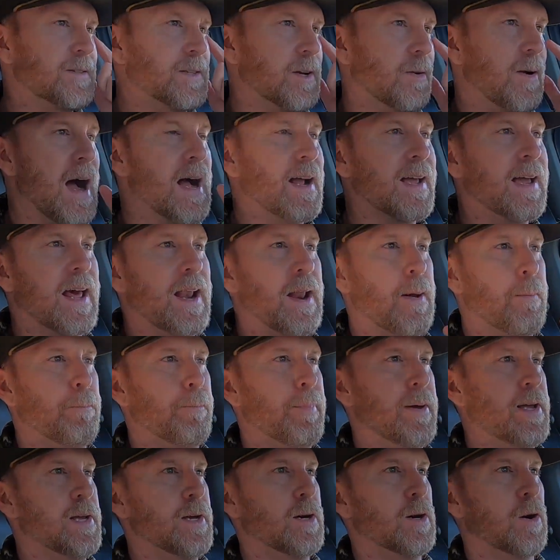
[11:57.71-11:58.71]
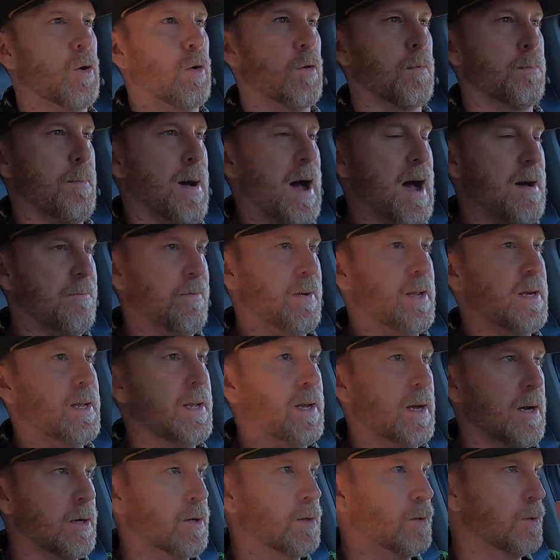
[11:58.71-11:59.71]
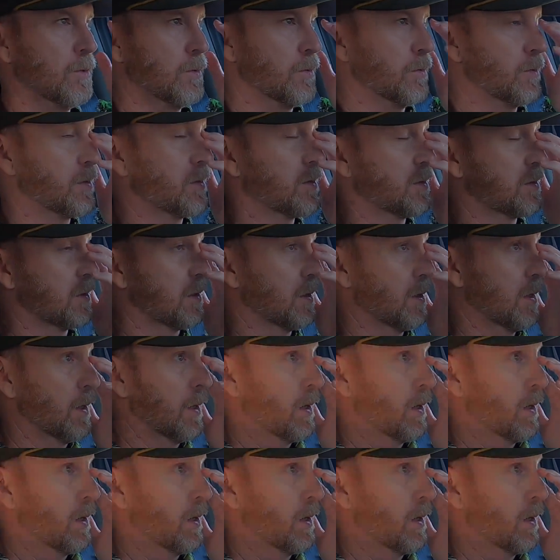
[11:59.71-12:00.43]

So I kind of build my videos,